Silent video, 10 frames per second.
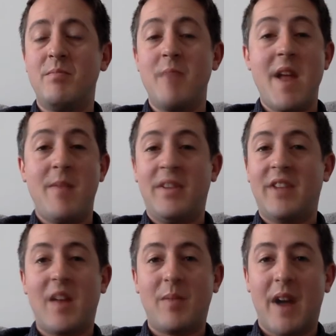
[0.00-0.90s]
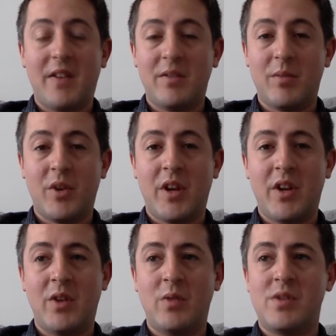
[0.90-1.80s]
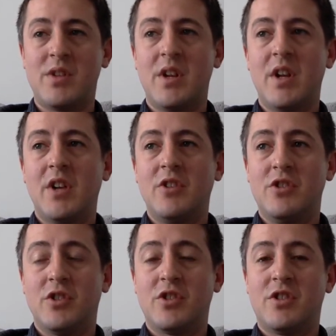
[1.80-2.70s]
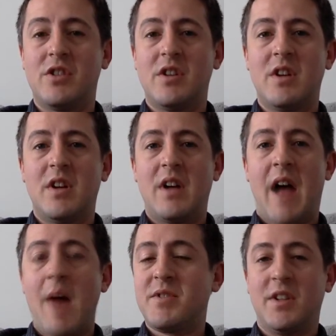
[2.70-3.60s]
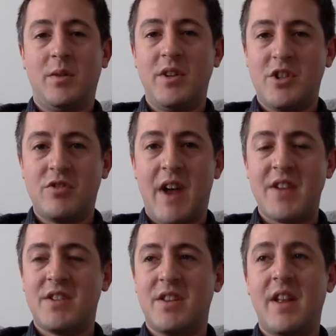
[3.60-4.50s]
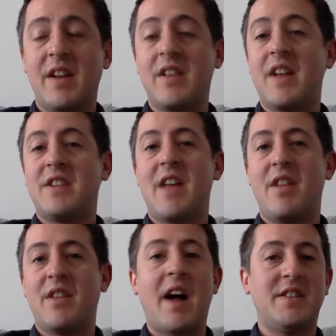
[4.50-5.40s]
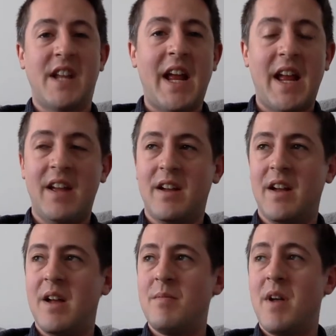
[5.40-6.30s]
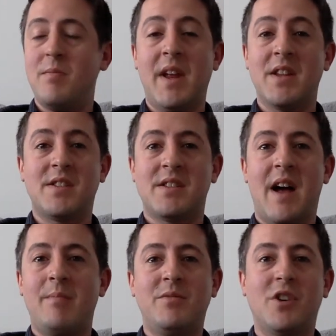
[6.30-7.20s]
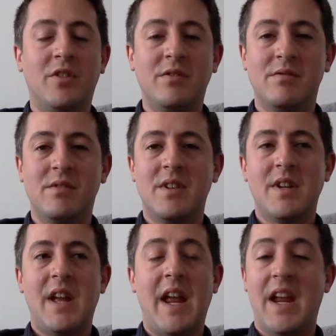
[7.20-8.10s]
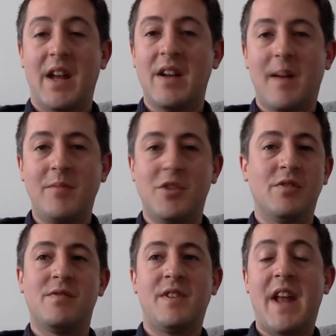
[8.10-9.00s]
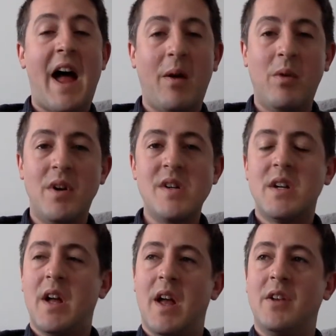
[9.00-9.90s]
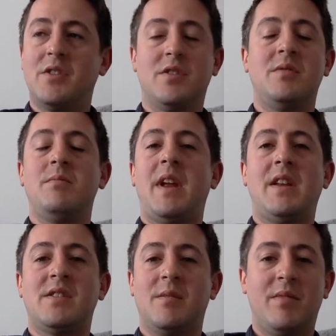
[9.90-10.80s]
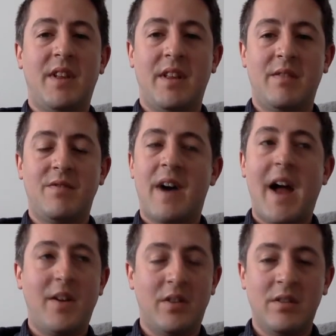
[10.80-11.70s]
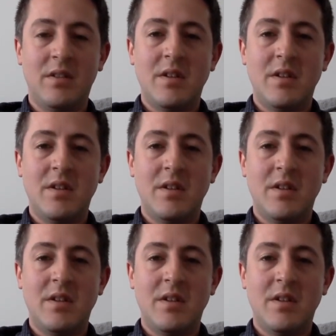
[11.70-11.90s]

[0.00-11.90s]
be said by somebody who's just absolutely stressed and at the end of their tether that day, and means I'm done here, I'm done for now, and doesn't mean something final,